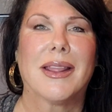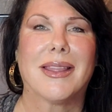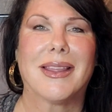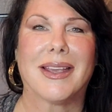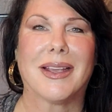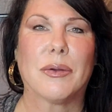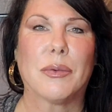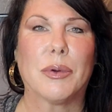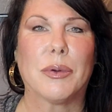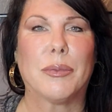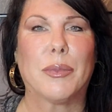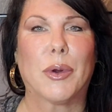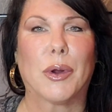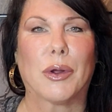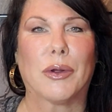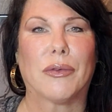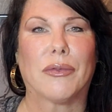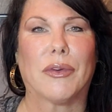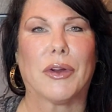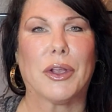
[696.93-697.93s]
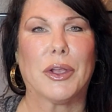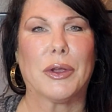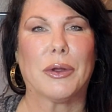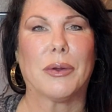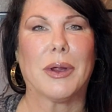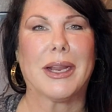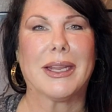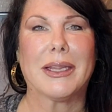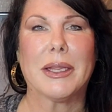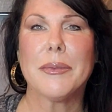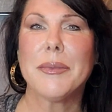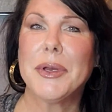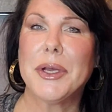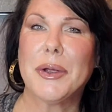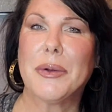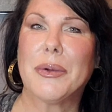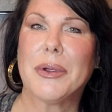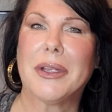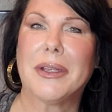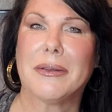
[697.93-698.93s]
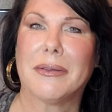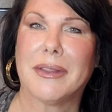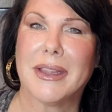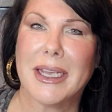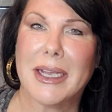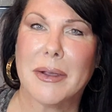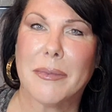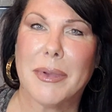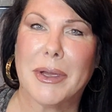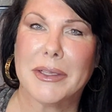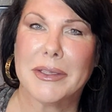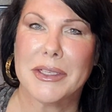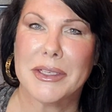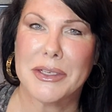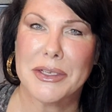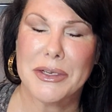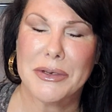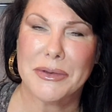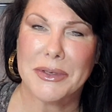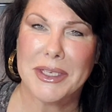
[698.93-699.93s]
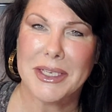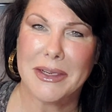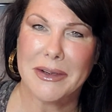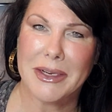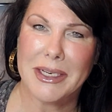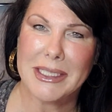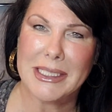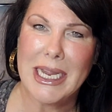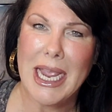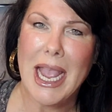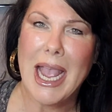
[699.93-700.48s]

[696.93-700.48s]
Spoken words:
think would work for you, and let me know what you think about this new series.